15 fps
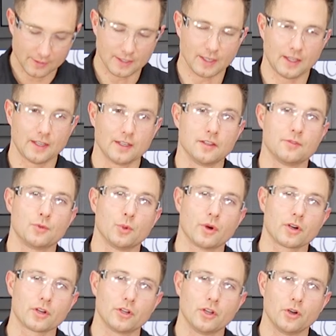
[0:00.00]
And if you
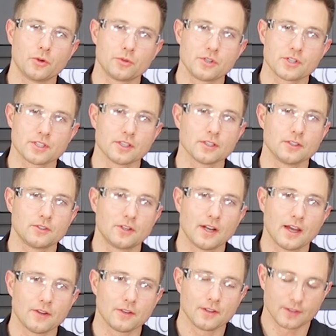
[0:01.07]
are going to hone your cylinder
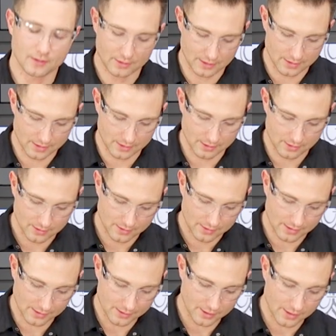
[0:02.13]
out, then
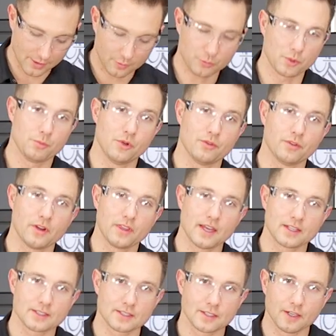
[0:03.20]
that's going to help remove all
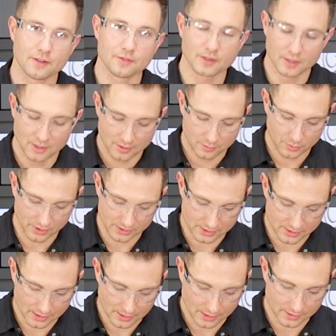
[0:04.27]
that stuff. But
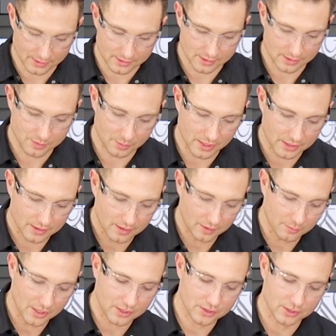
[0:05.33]
just to get this inspected,
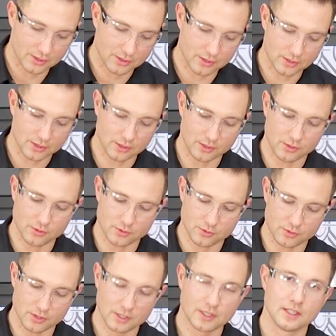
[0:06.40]
I'm actually just going to
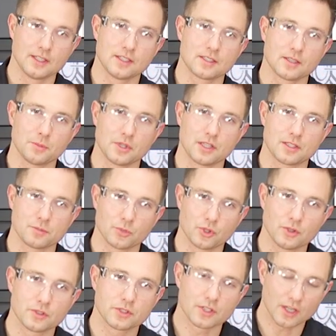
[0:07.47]
use some of this
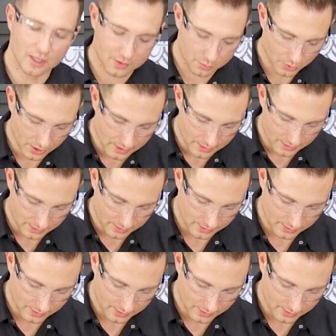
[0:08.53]
maroon Scotch-Brite